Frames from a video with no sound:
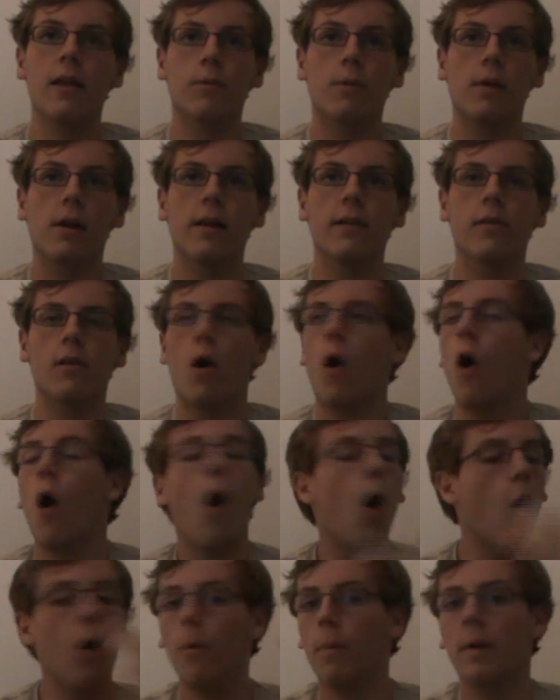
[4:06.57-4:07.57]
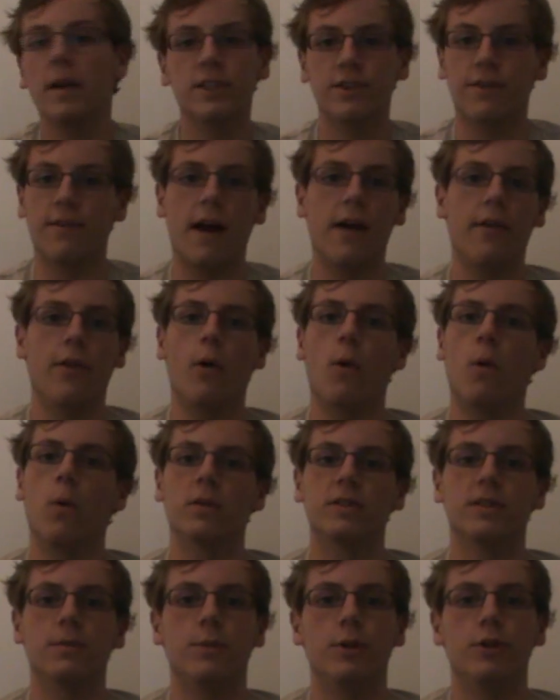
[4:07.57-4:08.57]
as well as a whole bunch of other
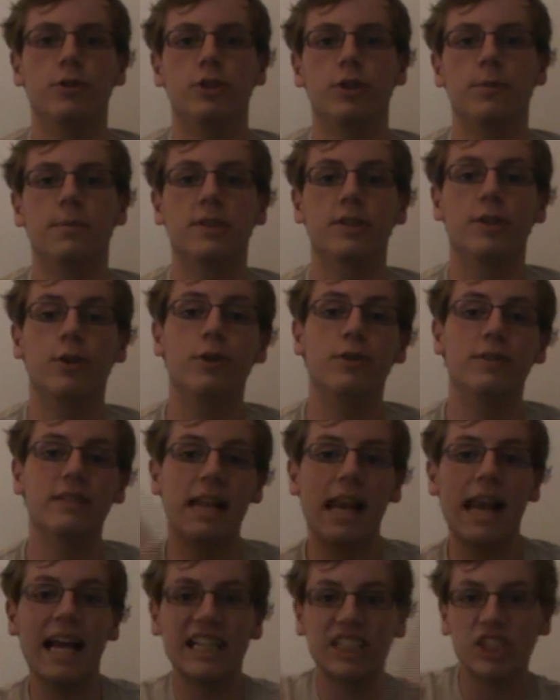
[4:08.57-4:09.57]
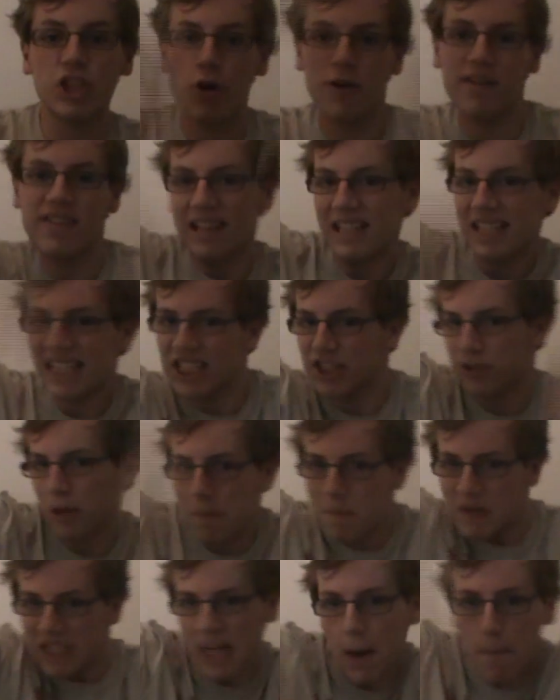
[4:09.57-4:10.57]
awesome YouTubers whose links are in the
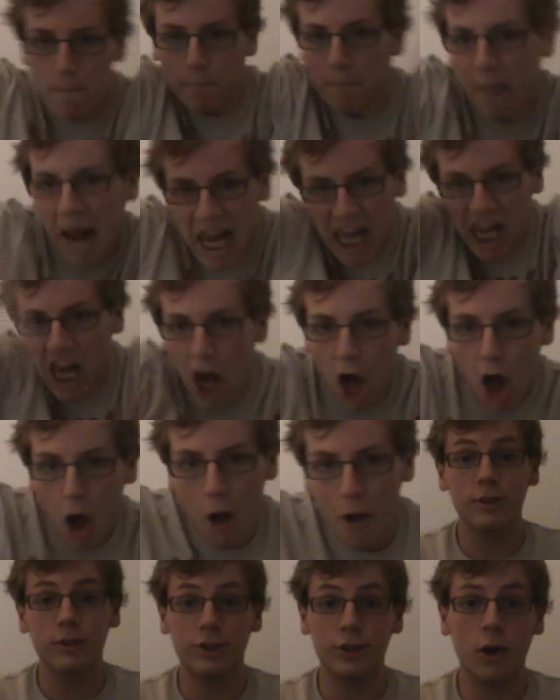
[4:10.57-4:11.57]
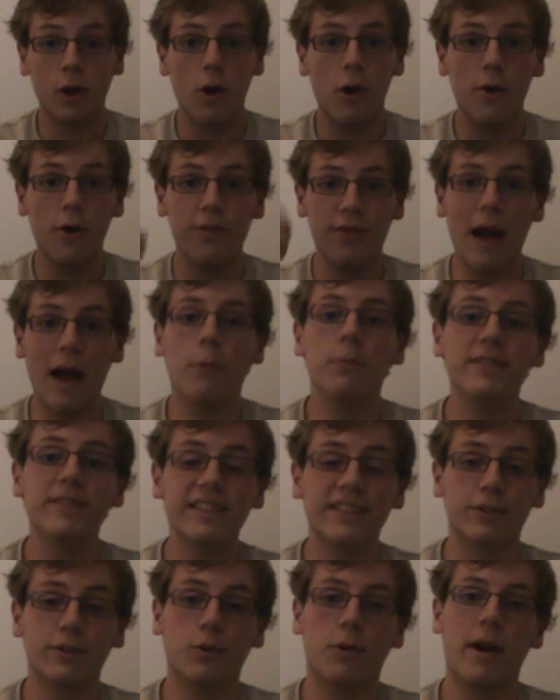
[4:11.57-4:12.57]
description below. So that was the
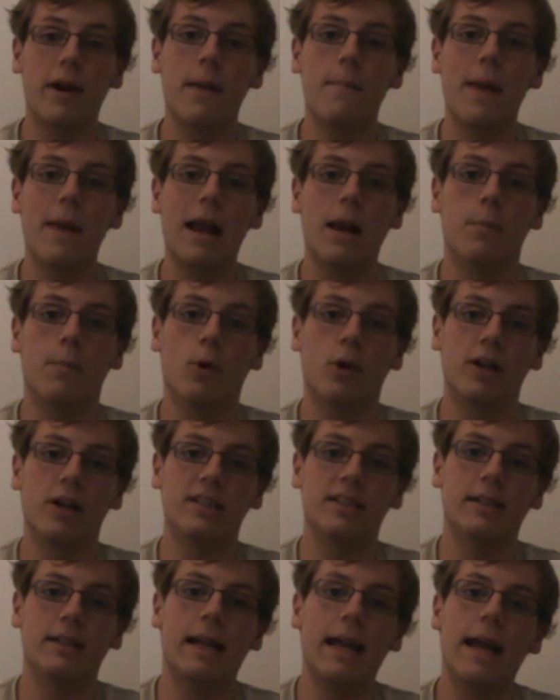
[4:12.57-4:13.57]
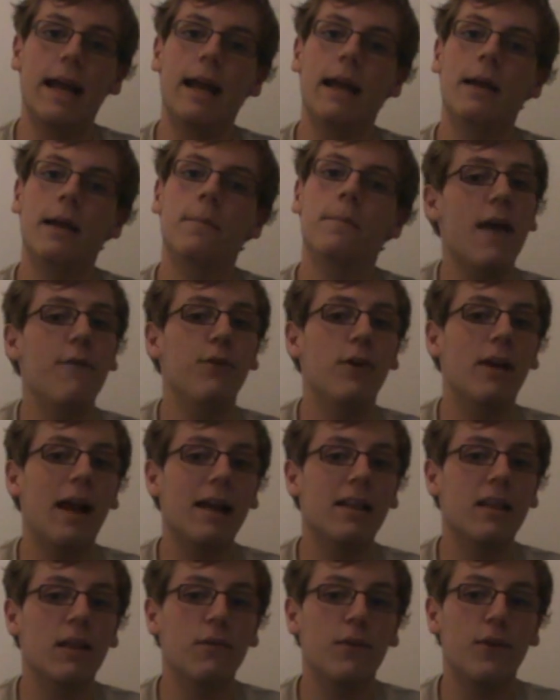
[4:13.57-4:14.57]
story in Balamori today. If you
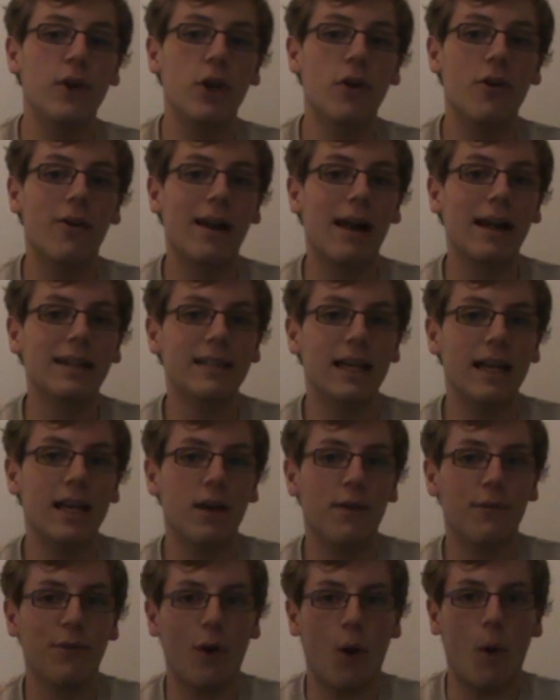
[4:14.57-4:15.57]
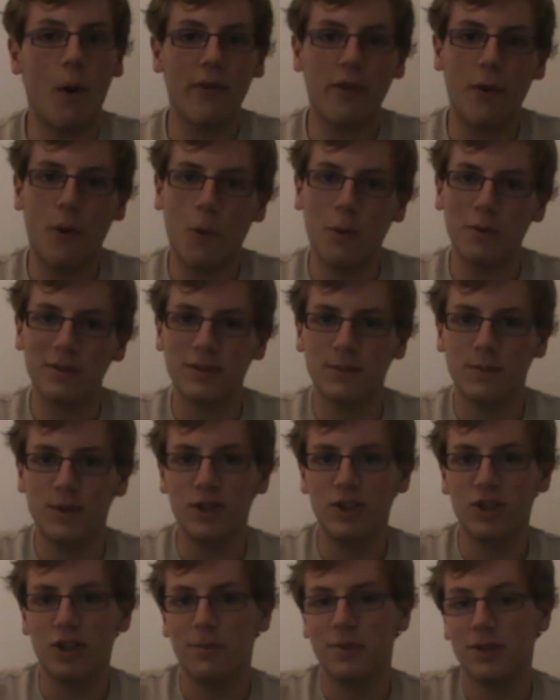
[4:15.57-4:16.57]
liked this video and liked any of the other awesome
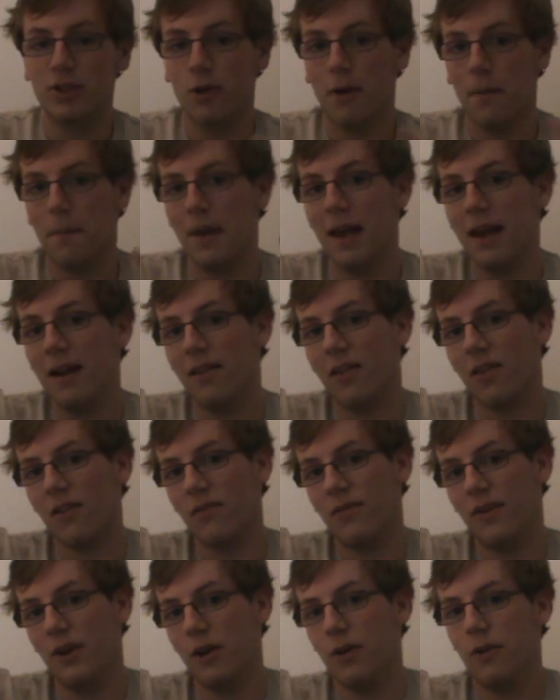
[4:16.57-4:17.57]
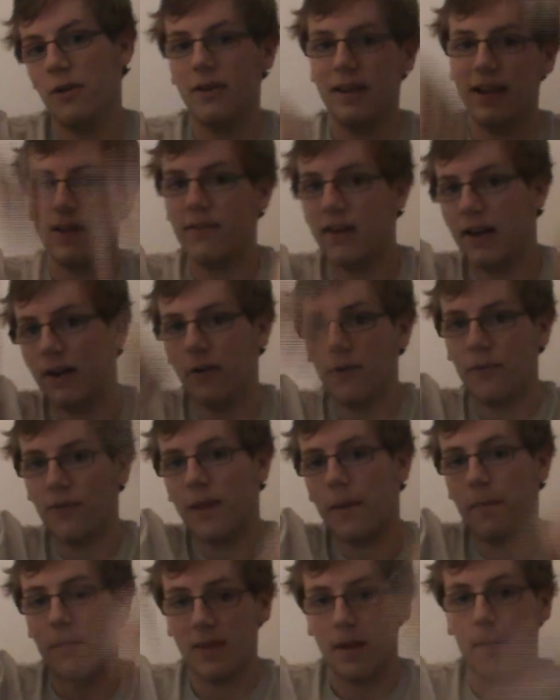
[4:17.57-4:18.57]
YouTubers who appeared in this video, give it a little
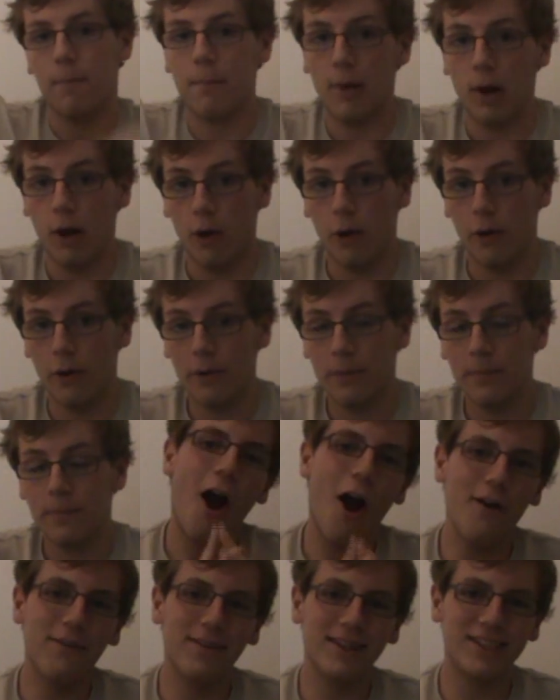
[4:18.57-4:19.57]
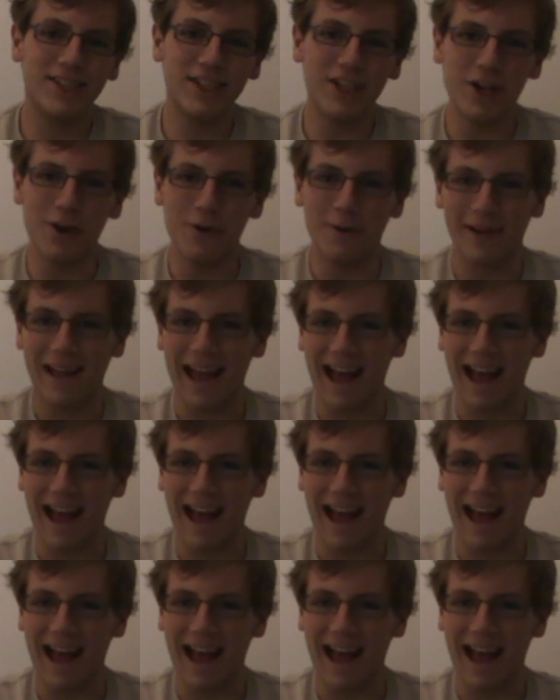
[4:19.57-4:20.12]
thumbs up below. Over to you,